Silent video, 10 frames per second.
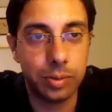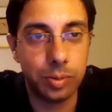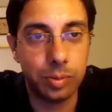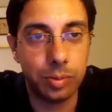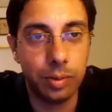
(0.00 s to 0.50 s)

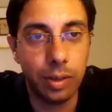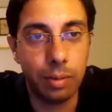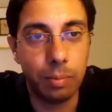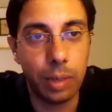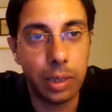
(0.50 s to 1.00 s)
So
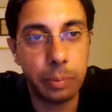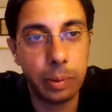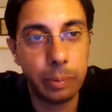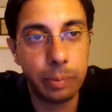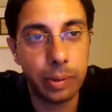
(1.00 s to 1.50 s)
multiple
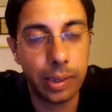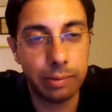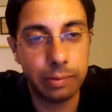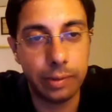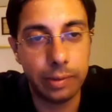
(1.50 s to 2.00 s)
people
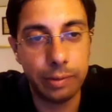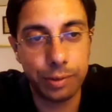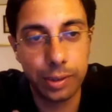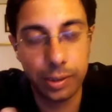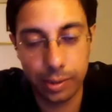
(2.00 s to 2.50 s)
have
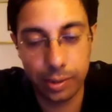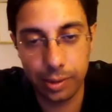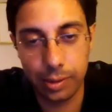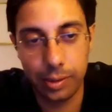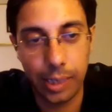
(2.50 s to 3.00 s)
different
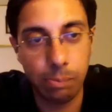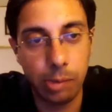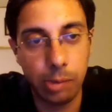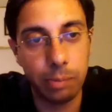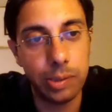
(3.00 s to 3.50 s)

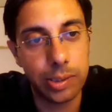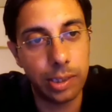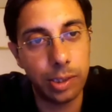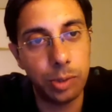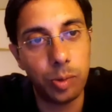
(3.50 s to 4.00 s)
timetables, and
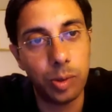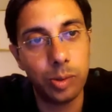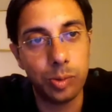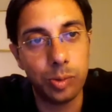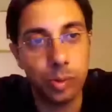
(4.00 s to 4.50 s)
you want
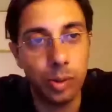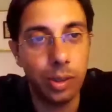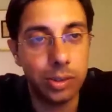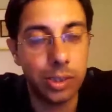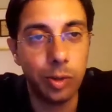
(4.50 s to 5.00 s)
to
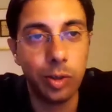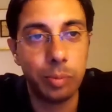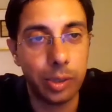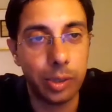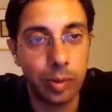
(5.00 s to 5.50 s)
schedule a
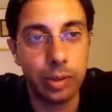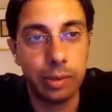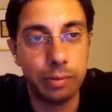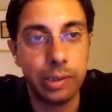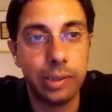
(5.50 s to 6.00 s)
particular
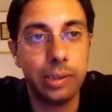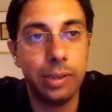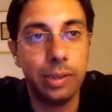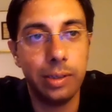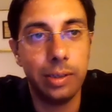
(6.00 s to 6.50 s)
event.
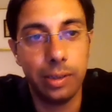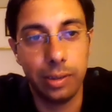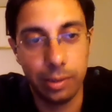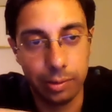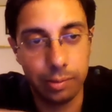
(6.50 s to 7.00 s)

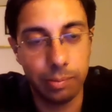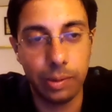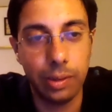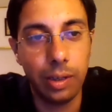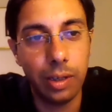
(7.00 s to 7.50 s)
Um,
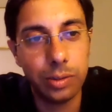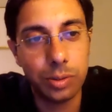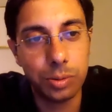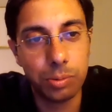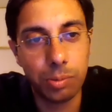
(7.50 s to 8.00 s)

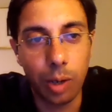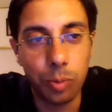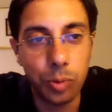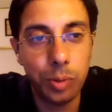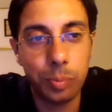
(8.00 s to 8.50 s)
so how
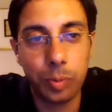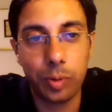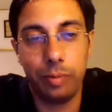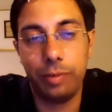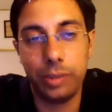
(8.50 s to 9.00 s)
would you,
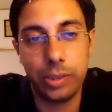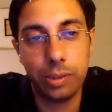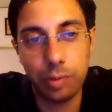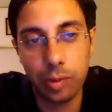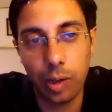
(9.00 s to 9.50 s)
first
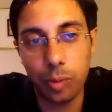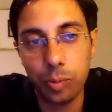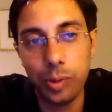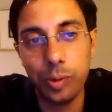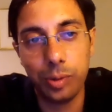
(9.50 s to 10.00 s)
of all, how would
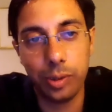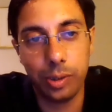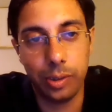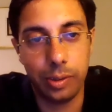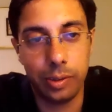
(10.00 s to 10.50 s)
you
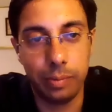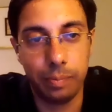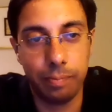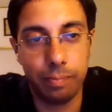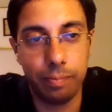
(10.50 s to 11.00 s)

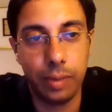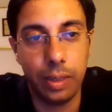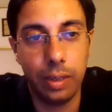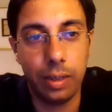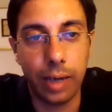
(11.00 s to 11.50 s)

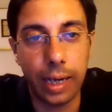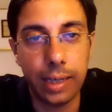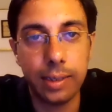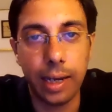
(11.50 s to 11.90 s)
write an